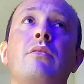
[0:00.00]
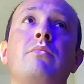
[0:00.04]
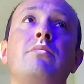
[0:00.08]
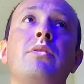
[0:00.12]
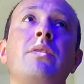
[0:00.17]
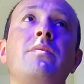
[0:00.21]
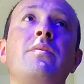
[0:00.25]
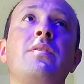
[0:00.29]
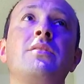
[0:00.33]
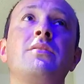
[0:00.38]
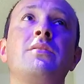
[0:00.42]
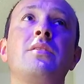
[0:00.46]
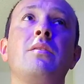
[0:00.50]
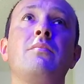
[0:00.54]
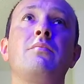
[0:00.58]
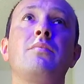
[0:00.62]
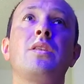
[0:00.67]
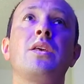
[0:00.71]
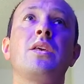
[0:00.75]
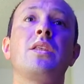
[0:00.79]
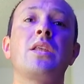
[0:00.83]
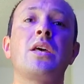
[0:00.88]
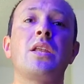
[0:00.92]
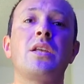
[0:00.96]
maybe
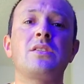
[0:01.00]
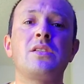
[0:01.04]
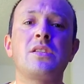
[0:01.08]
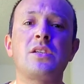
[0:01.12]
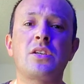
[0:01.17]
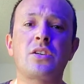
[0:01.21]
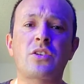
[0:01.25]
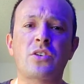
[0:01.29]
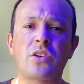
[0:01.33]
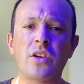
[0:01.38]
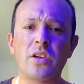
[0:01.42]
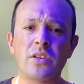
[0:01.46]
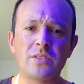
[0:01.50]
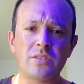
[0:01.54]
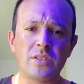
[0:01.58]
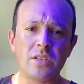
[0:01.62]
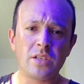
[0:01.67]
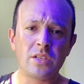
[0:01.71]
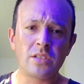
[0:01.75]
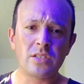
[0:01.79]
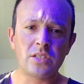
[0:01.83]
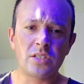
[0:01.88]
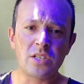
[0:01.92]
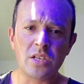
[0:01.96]
something that is
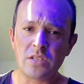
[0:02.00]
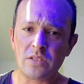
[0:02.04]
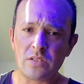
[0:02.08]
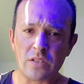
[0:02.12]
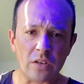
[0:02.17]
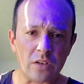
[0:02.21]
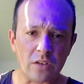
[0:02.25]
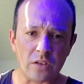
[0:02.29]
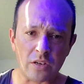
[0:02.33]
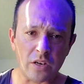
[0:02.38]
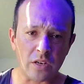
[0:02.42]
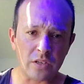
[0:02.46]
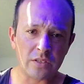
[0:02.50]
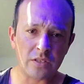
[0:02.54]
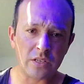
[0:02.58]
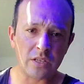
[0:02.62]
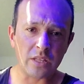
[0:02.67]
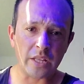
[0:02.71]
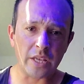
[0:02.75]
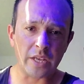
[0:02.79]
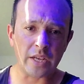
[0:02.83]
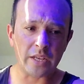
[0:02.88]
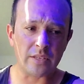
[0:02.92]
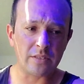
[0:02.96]
encrusting, just encrusting,
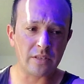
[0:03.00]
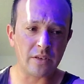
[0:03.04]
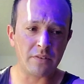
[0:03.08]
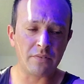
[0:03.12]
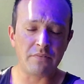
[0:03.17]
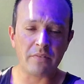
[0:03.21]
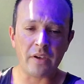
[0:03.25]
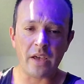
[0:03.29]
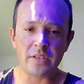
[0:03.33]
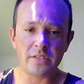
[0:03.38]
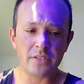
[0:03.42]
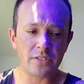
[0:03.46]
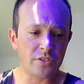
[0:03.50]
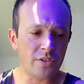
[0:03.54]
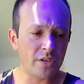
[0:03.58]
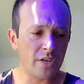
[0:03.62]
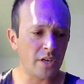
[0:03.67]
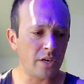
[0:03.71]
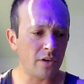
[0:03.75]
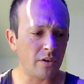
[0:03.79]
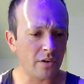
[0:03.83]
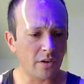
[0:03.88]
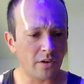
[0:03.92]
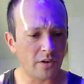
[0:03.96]
like a
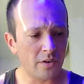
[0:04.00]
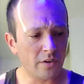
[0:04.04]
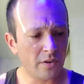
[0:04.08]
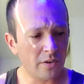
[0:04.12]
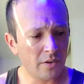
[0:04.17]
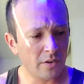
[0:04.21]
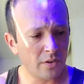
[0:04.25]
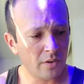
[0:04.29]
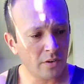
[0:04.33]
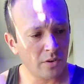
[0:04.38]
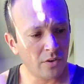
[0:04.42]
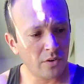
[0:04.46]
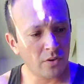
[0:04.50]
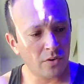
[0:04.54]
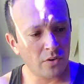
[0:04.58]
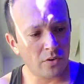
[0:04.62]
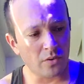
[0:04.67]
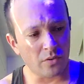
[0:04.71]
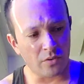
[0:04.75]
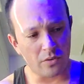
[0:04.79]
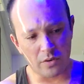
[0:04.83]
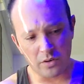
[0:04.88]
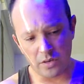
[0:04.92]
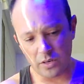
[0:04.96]
Cyphastria
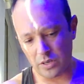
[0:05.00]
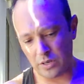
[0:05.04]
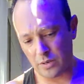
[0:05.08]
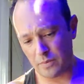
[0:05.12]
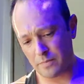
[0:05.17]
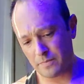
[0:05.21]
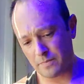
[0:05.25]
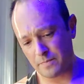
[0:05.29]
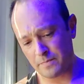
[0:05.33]
or